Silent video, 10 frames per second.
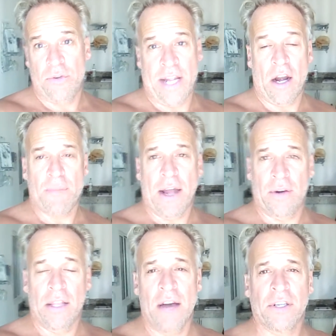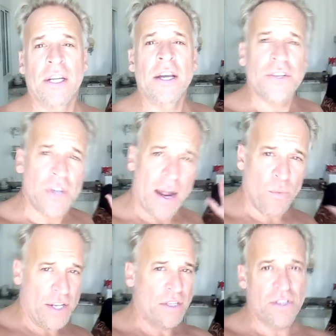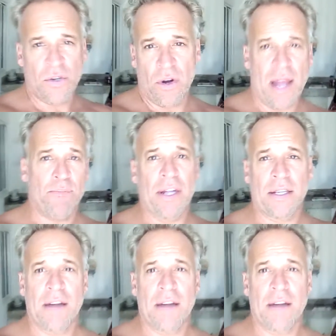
care about her. I love her. So I went to the store and I picked